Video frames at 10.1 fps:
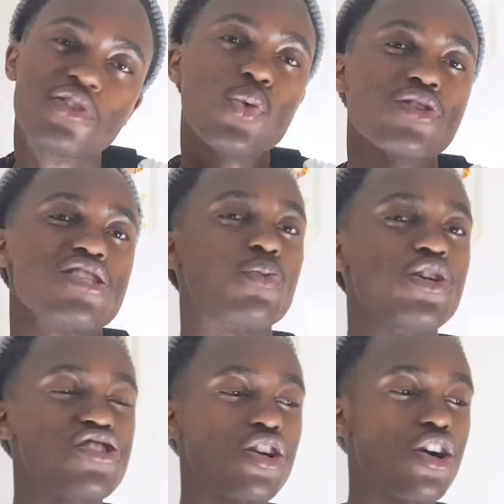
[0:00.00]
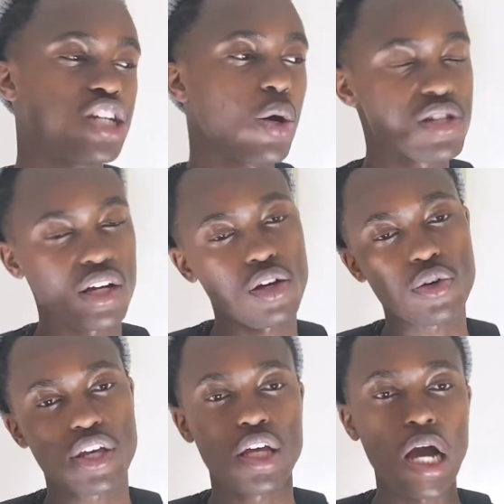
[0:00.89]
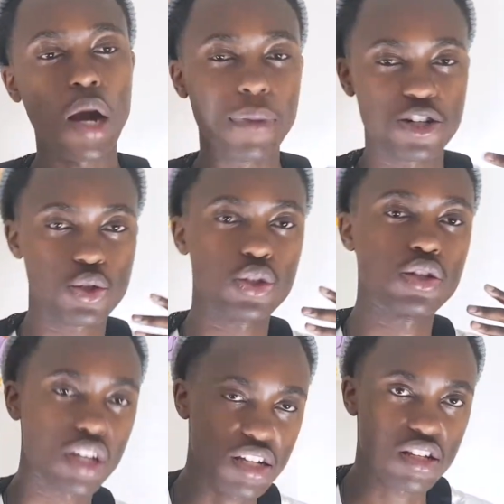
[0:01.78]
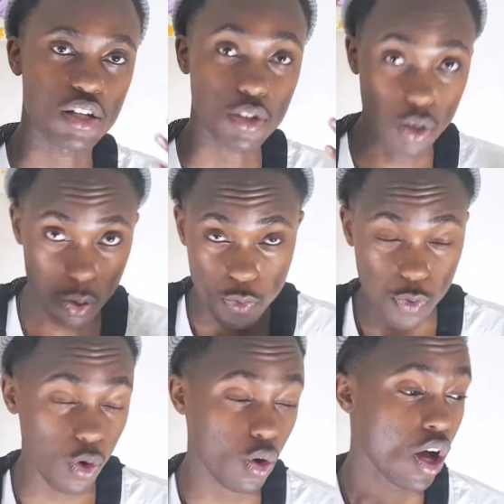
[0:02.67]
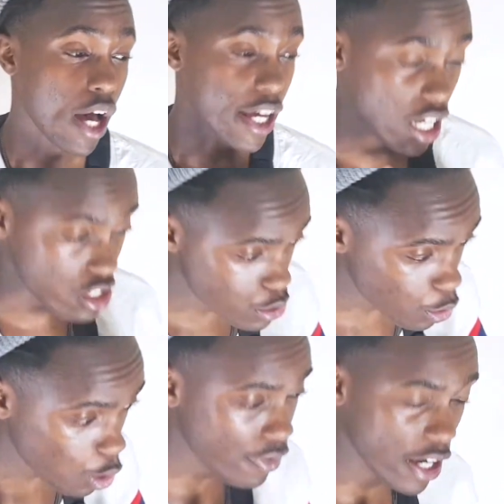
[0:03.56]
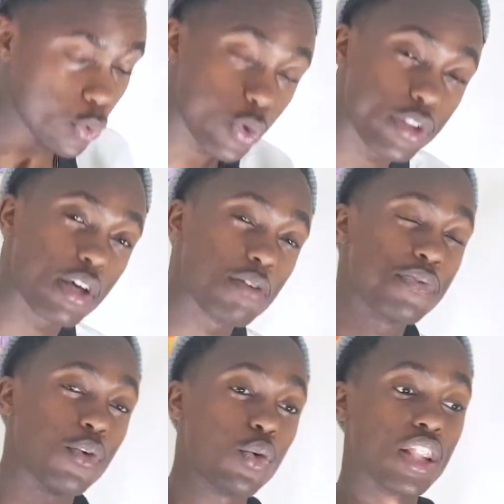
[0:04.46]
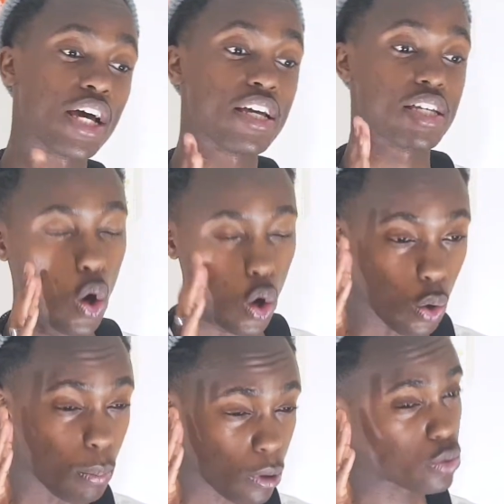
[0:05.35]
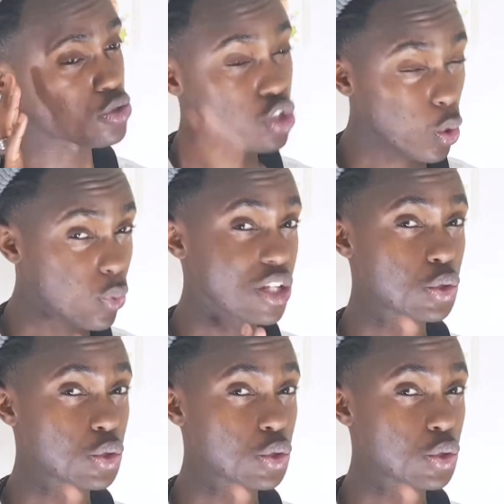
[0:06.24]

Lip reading: doing some research, I was like, okay, how much does it go for? And I saw that it retailed for like almost going into